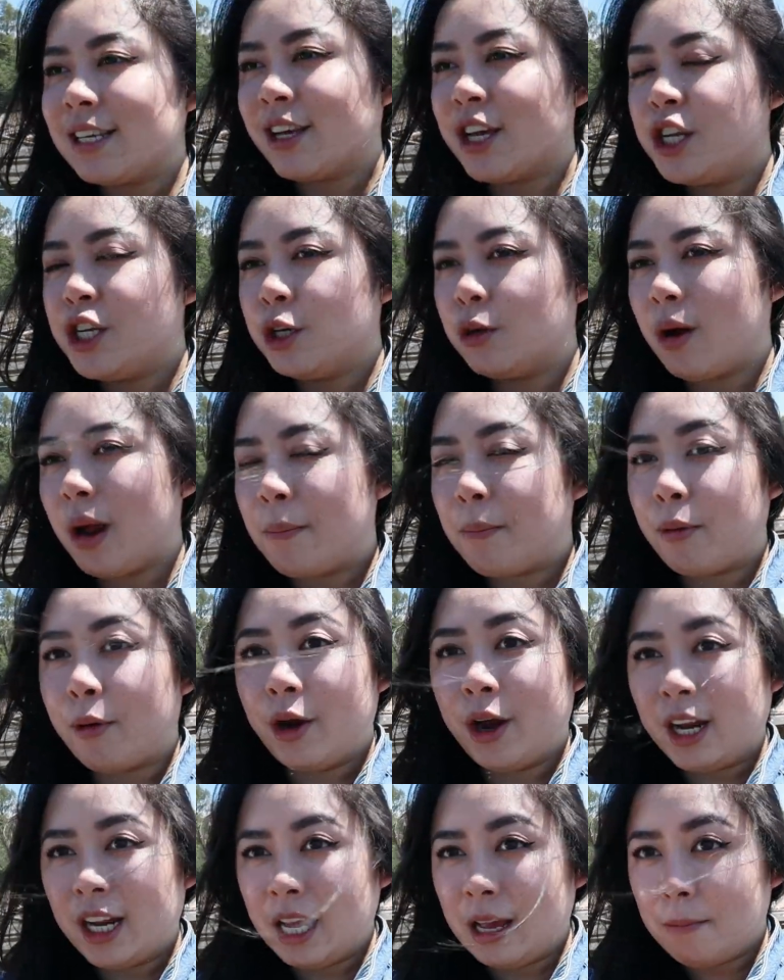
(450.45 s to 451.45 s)
You can do a
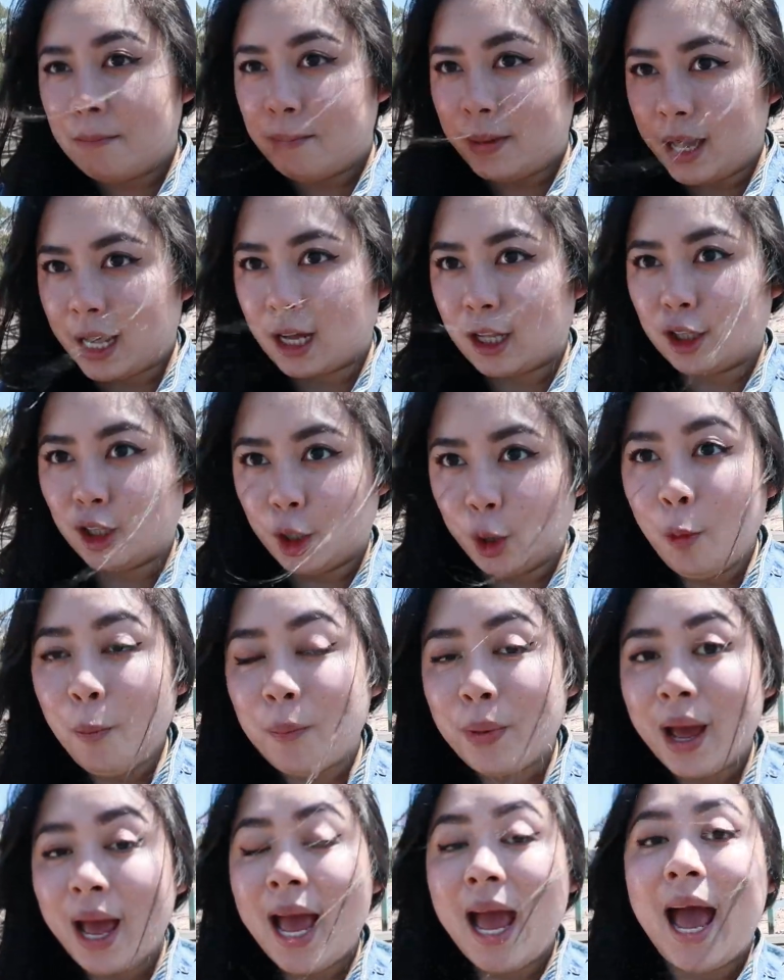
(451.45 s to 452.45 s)
pretty big
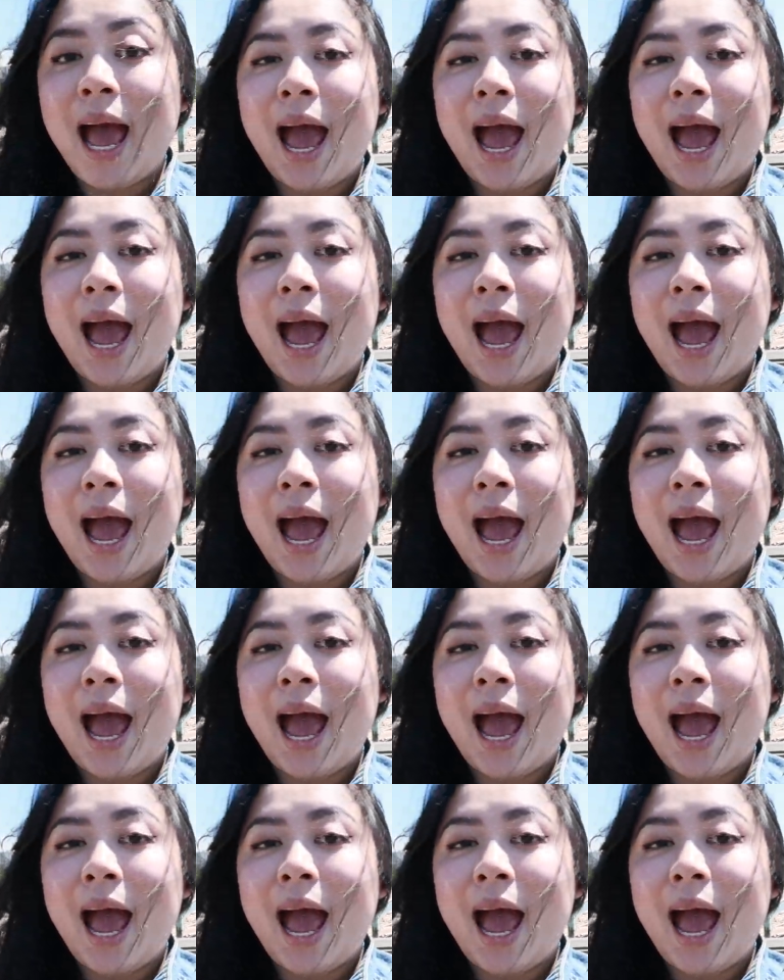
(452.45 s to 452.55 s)
loop,